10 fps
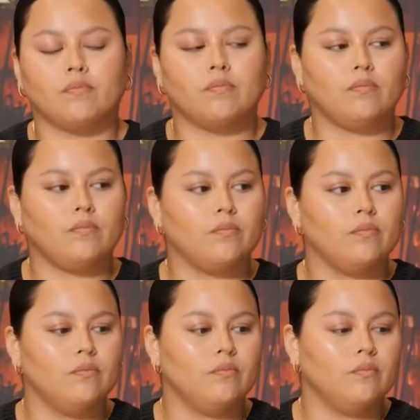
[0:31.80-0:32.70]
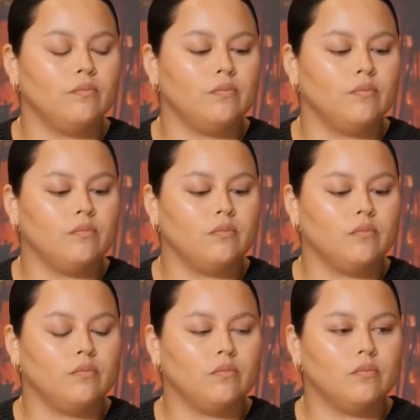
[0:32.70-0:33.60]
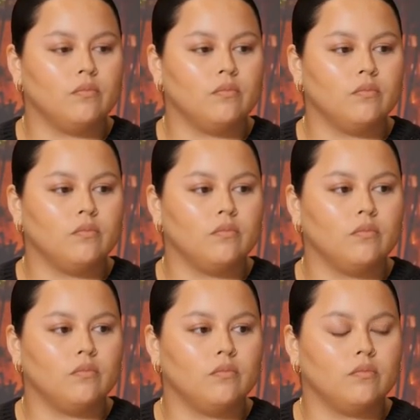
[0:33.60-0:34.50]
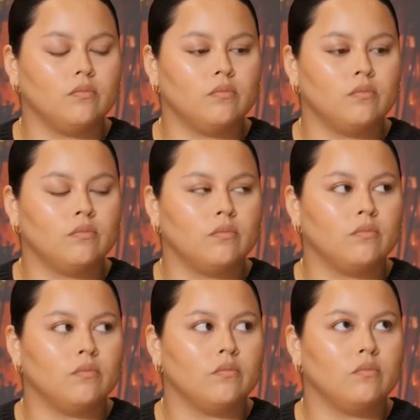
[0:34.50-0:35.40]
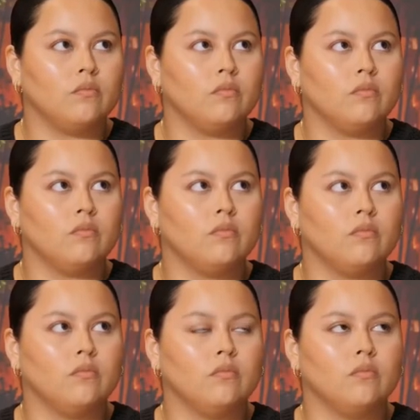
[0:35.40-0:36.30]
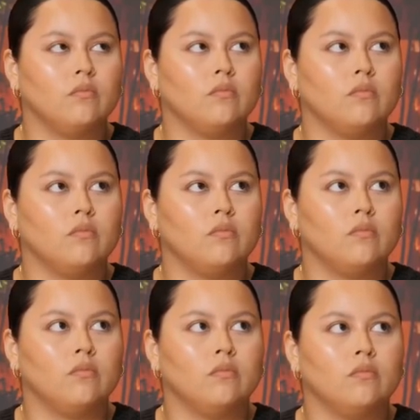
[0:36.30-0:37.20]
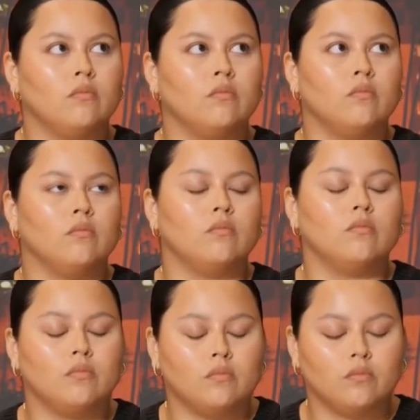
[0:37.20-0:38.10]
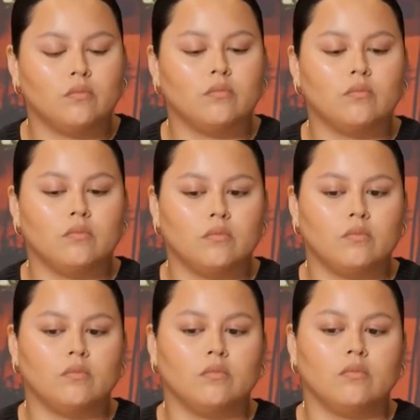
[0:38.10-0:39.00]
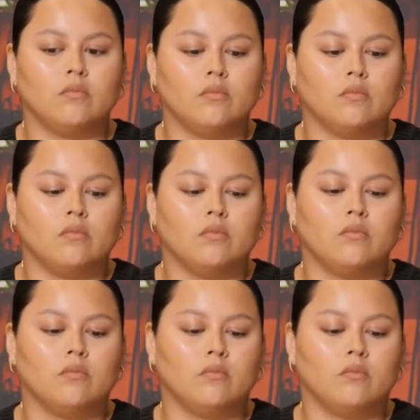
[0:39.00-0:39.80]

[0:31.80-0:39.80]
The person shown says nothing.